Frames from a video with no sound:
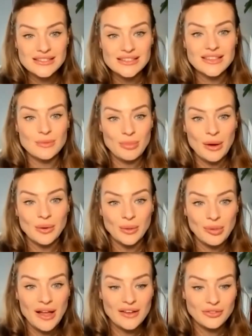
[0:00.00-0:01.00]
into the Power
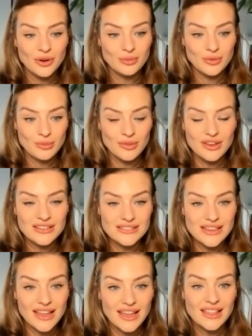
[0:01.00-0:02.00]
Platform
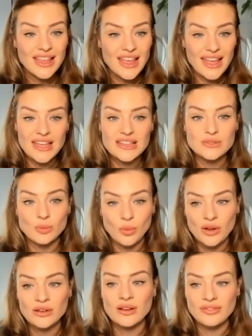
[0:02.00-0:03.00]
community, it is
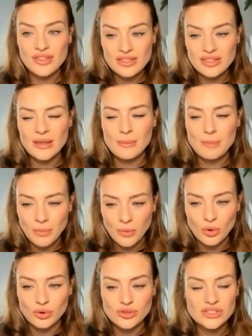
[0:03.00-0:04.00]
one of the
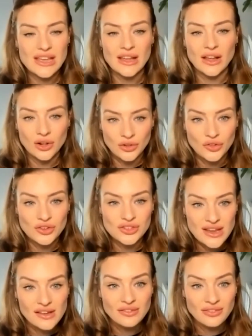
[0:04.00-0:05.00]
most
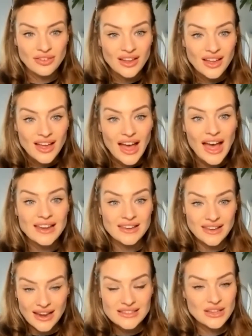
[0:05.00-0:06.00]
inclusive
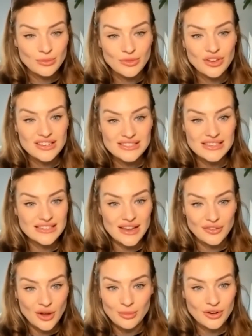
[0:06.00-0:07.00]
and nice communities
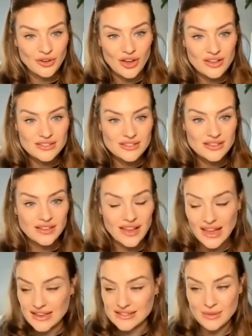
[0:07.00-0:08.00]
I've come across.
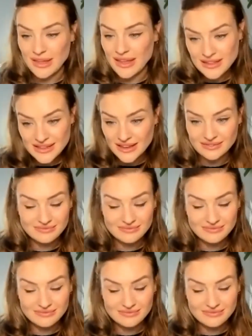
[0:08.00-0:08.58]
It's amazing.